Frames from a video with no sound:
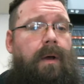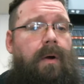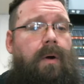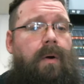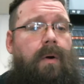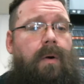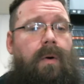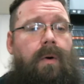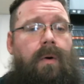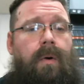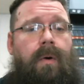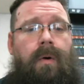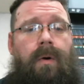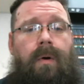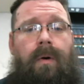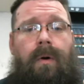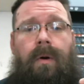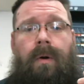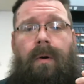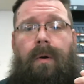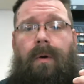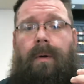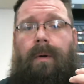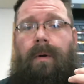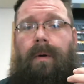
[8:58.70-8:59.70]

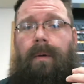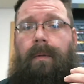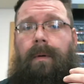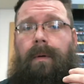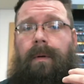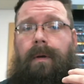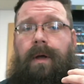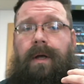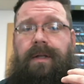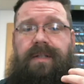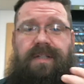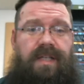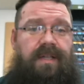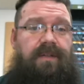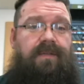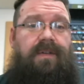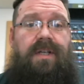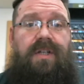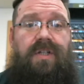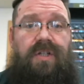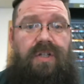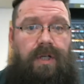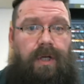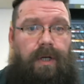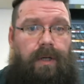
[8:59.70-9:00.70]
or a
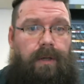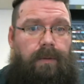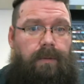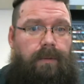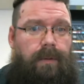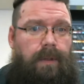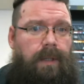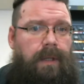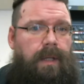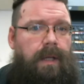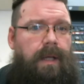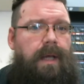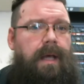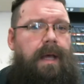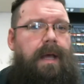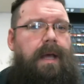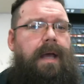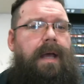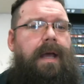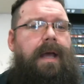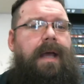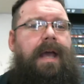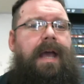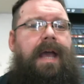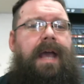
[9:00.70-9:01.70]
TV show,
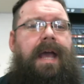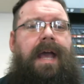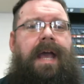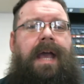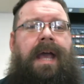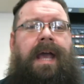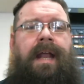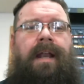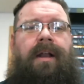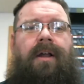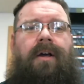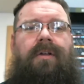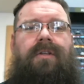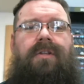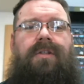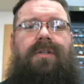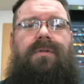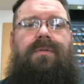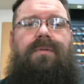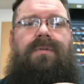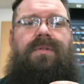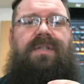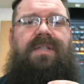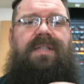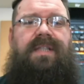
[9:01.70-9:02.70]
and I'll
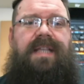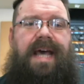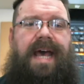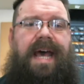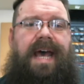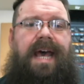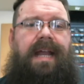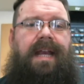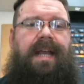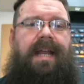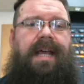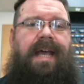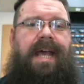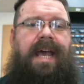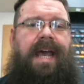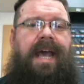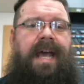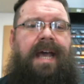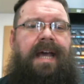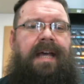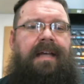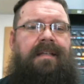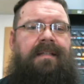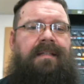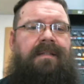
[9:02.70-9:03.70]
use that as